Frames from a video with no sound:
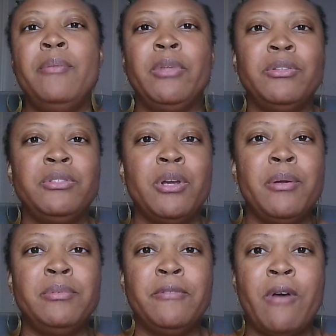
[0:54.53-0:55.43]
Those
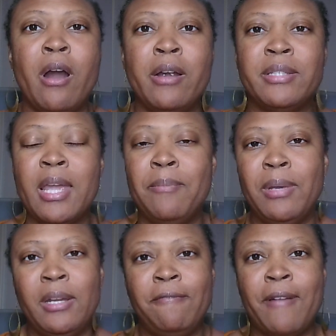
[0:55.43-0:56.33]
terms of arts can
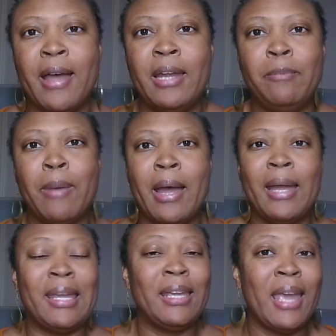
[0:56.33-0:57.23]
be defined
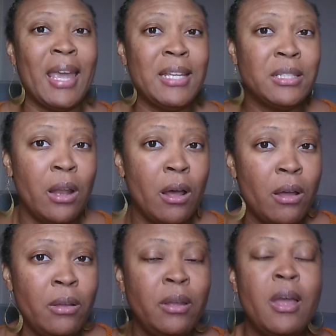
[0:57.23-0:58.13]
by case
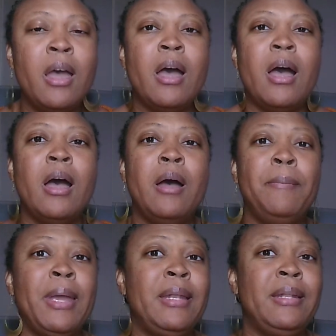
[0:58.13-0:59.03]
law.
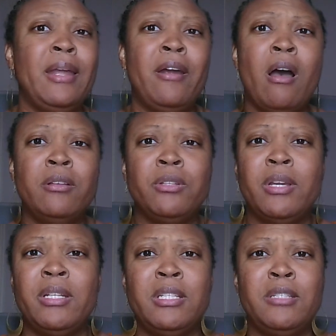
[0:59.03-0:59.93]
And there also
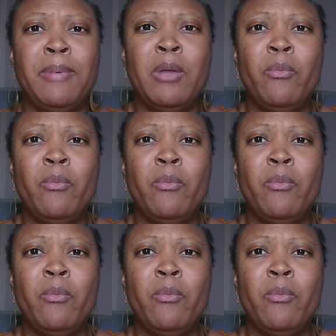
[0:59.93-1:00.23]
could just be